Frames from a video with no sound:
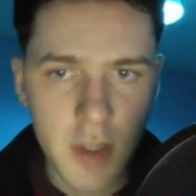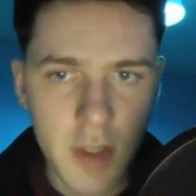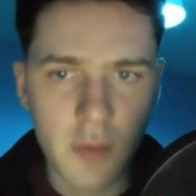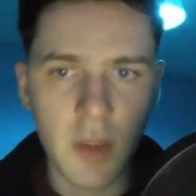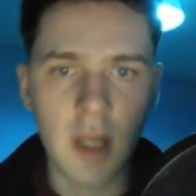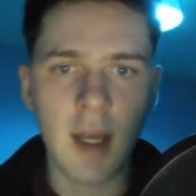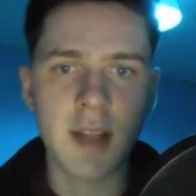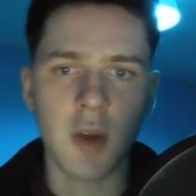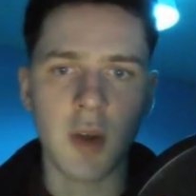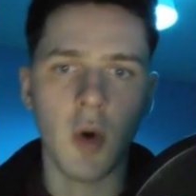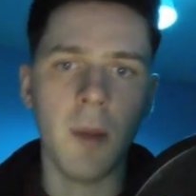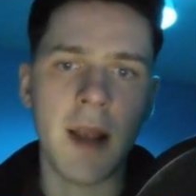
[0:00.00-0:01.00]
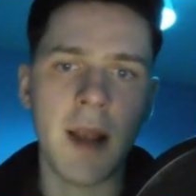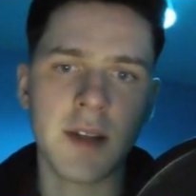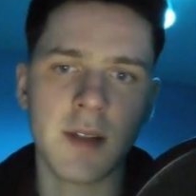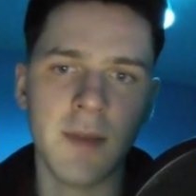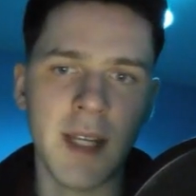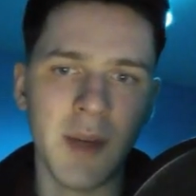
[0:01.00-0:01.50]
Just realize the whole message
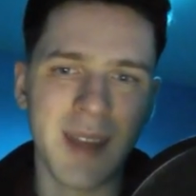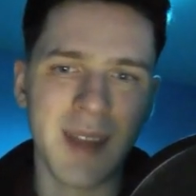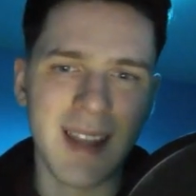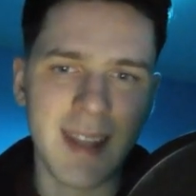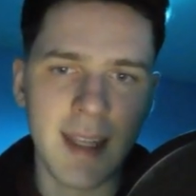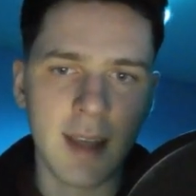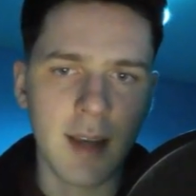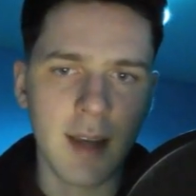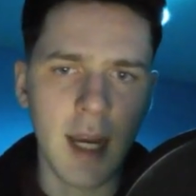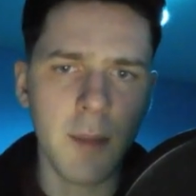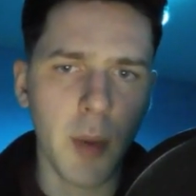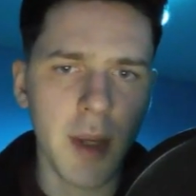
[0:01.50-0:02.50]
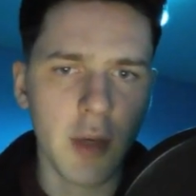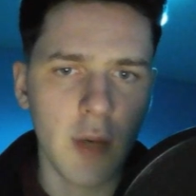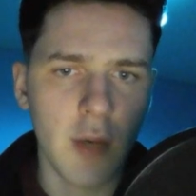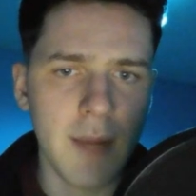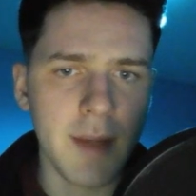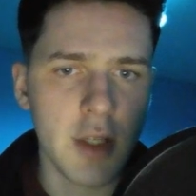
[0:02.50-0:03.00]
of this video that the Cowboy
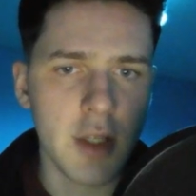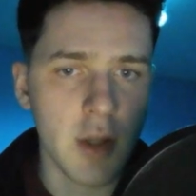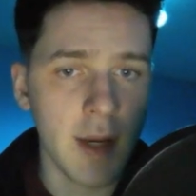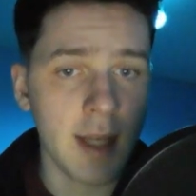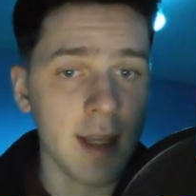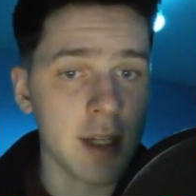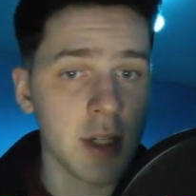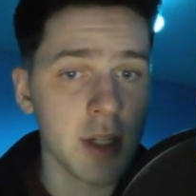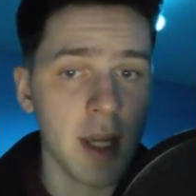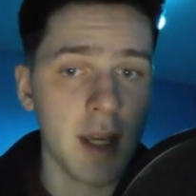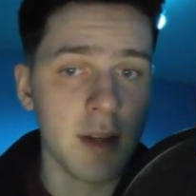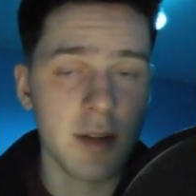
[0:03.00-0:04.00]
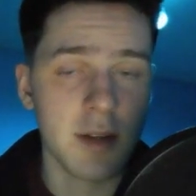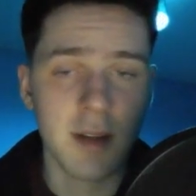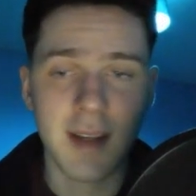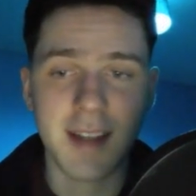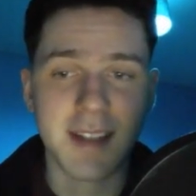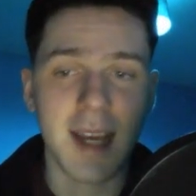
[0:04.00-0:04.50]
Gravy Train Exchange
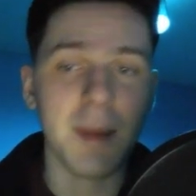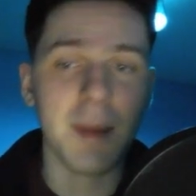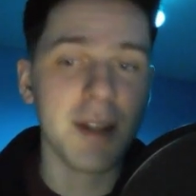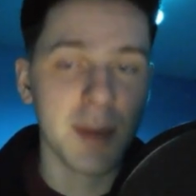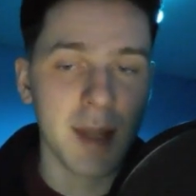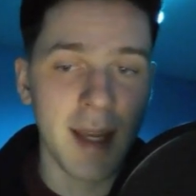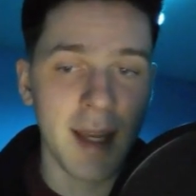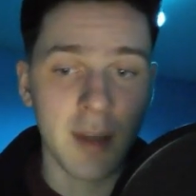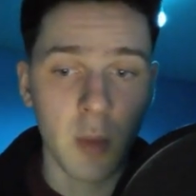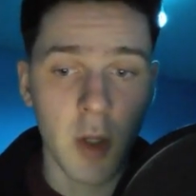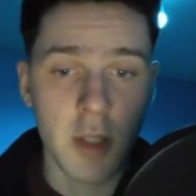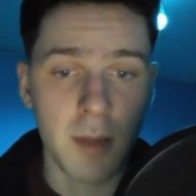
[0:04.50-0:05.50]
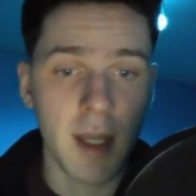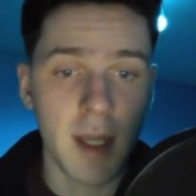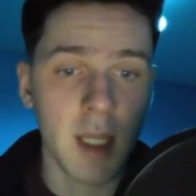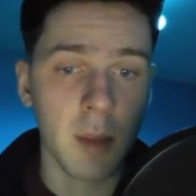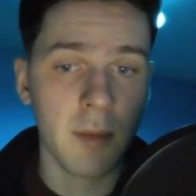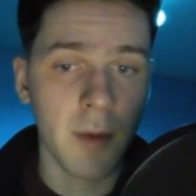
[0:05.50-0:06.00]
is coming to an end. Words by
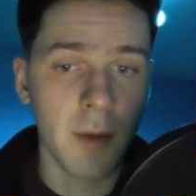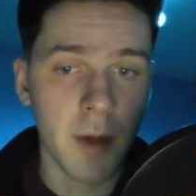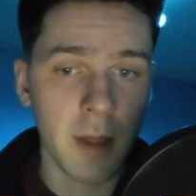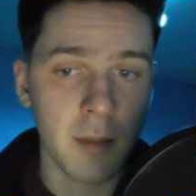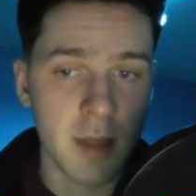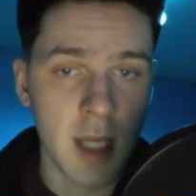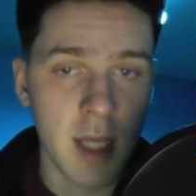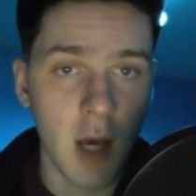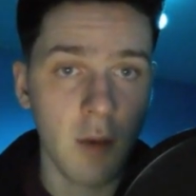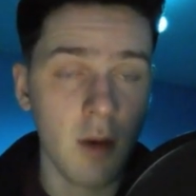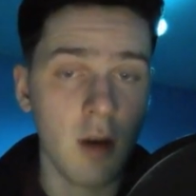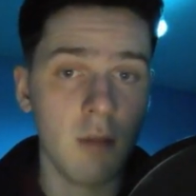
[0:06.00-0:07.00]
Gilbert Verdian himself,